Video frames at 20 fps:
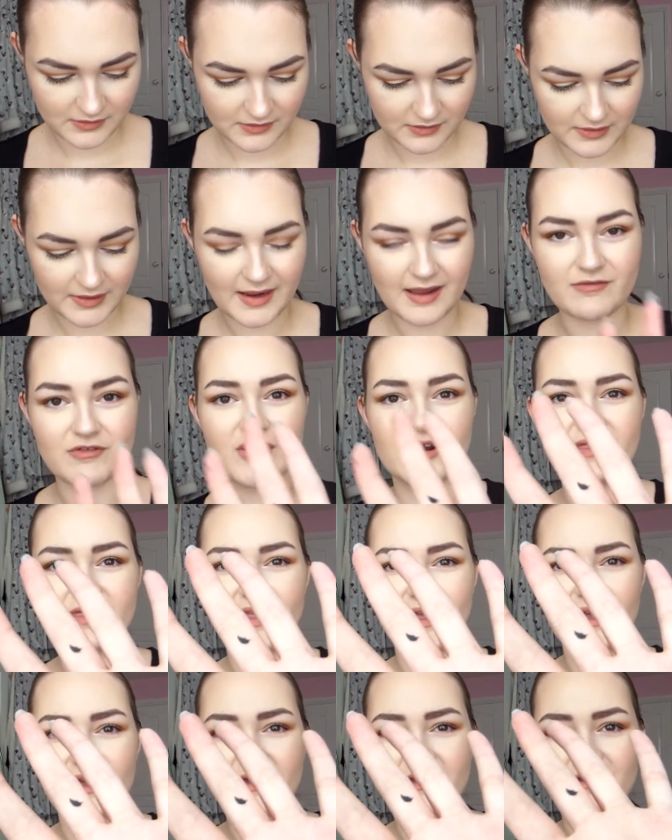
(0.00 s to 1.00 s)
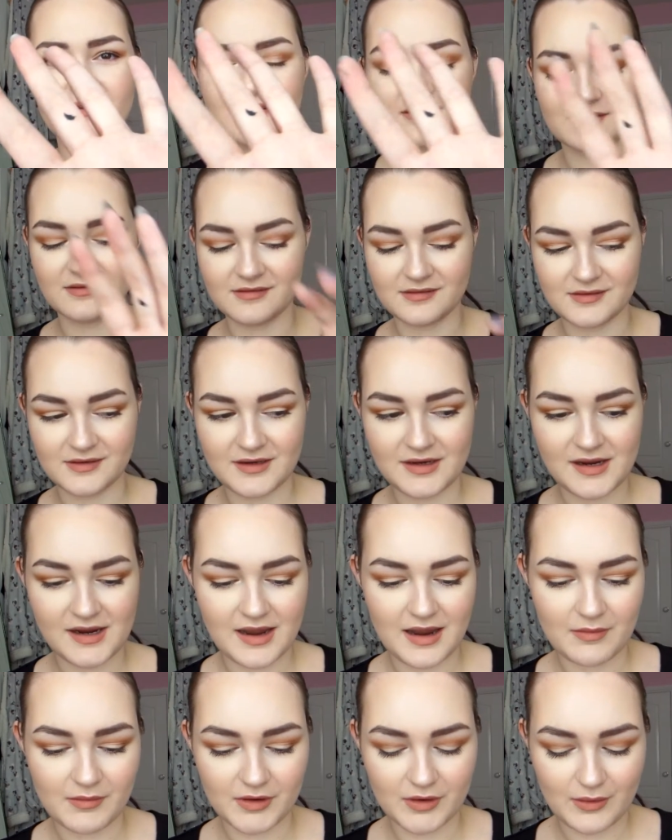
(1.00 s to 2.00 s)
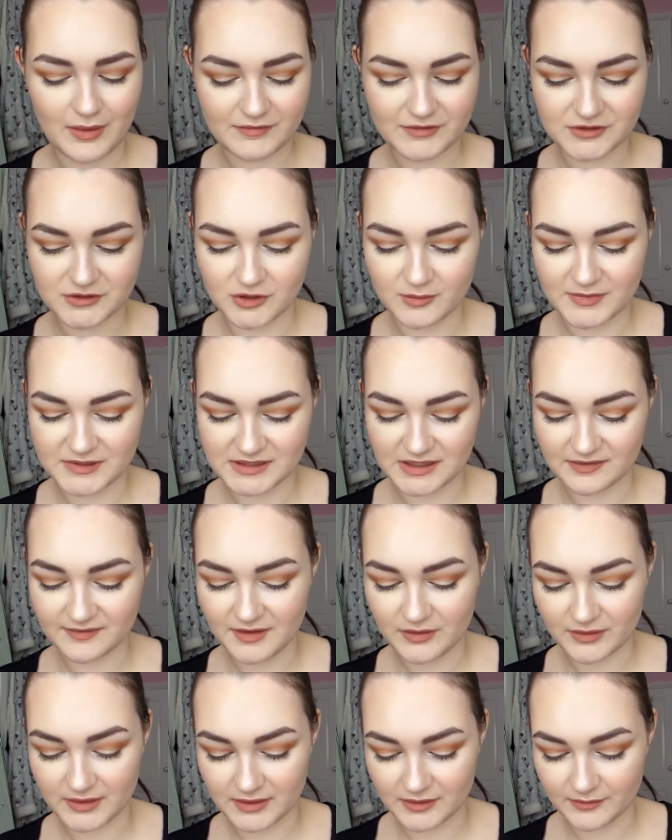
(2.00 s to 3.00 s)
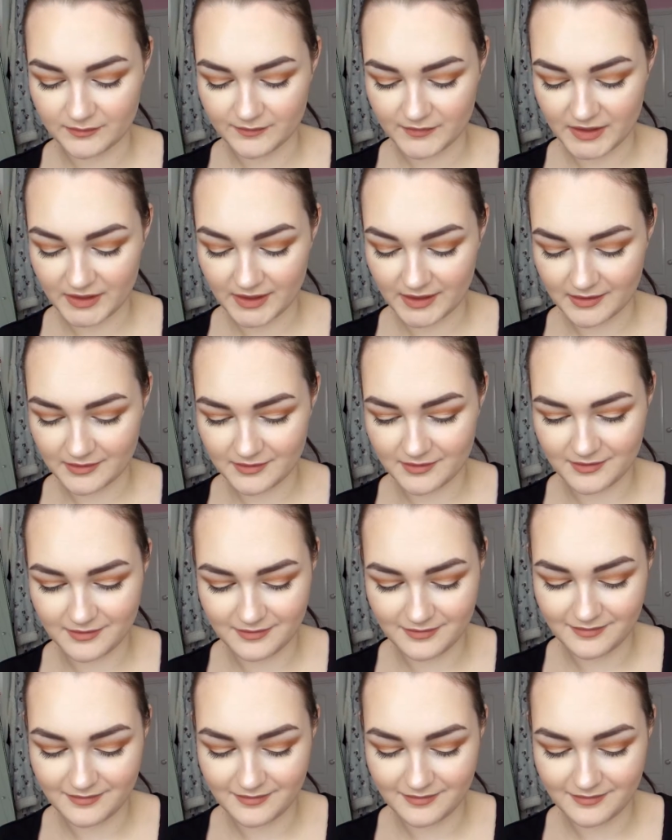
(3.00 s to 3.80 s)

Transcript: Like, I've got it there. I'm gonna go have to sort myself out now, again.